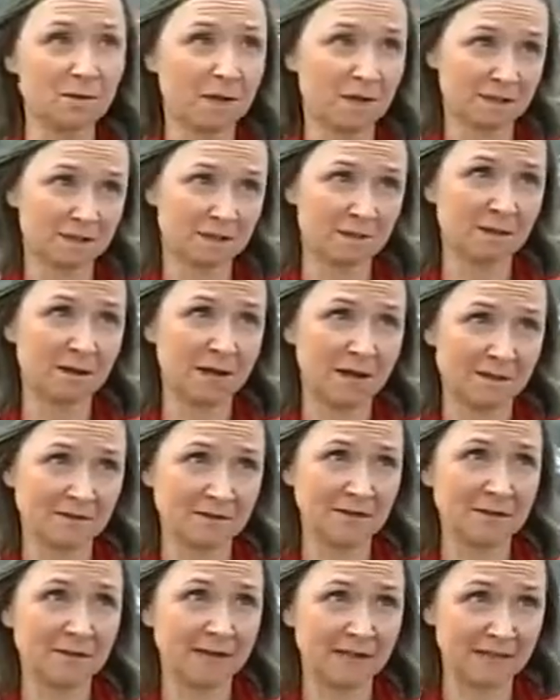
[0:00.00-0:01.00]
lost their
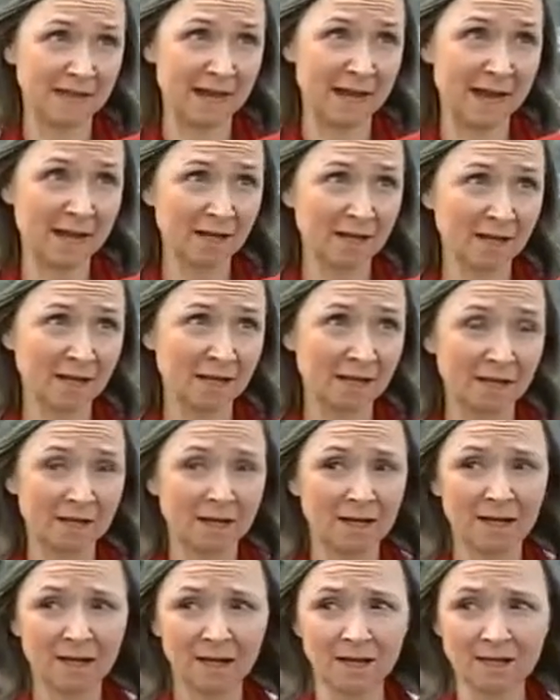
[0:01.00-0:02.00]
lives in the attack,
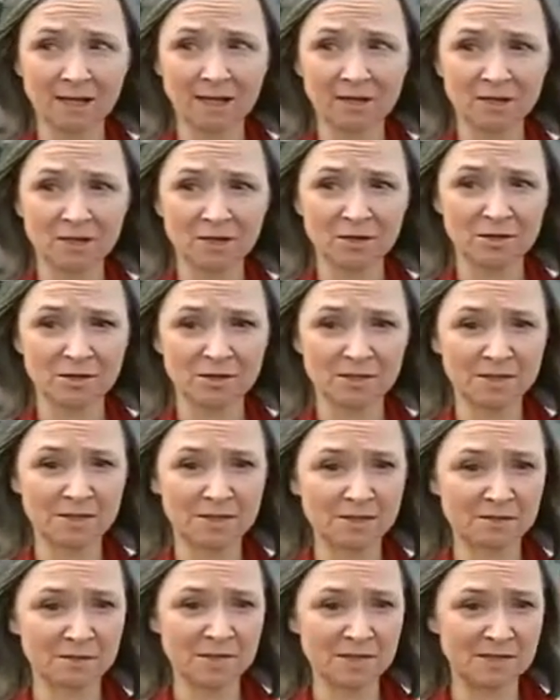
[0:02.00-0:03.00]
and it shows a
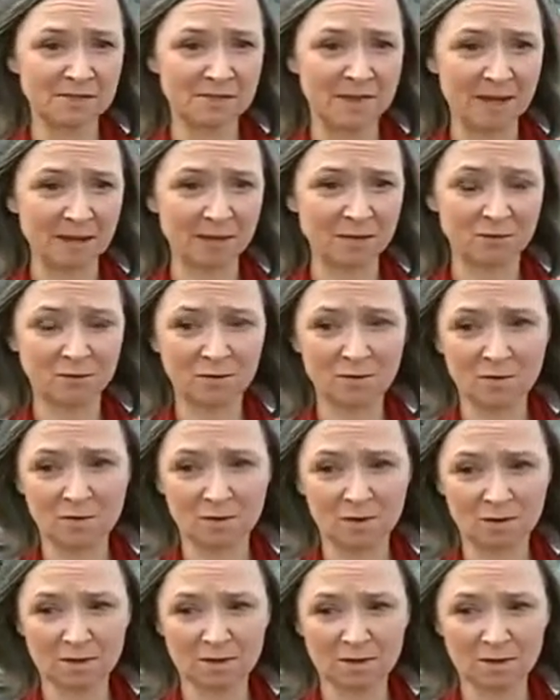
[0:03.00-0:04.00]
disrespect
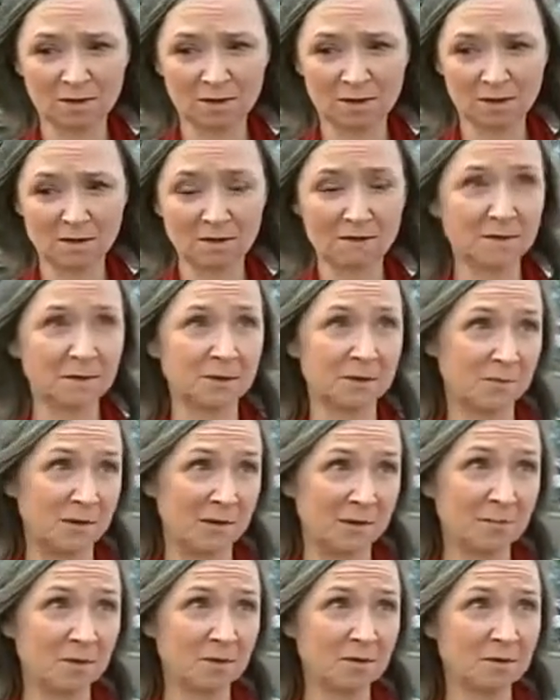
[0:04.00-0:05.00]
for all of those
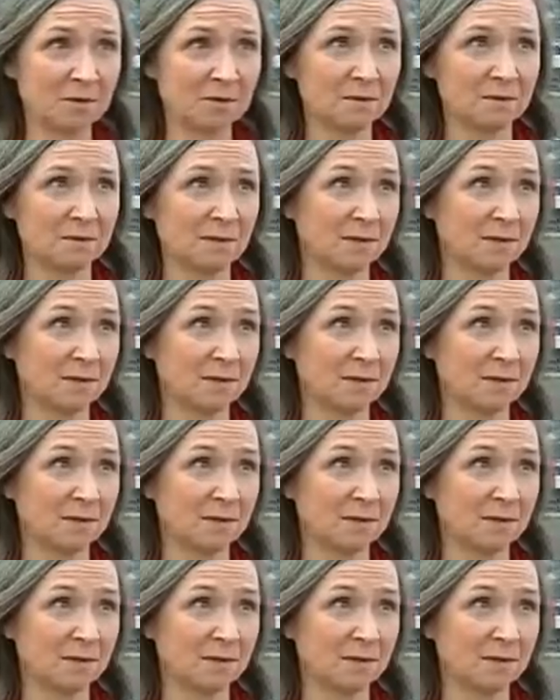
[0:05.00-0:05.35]
people,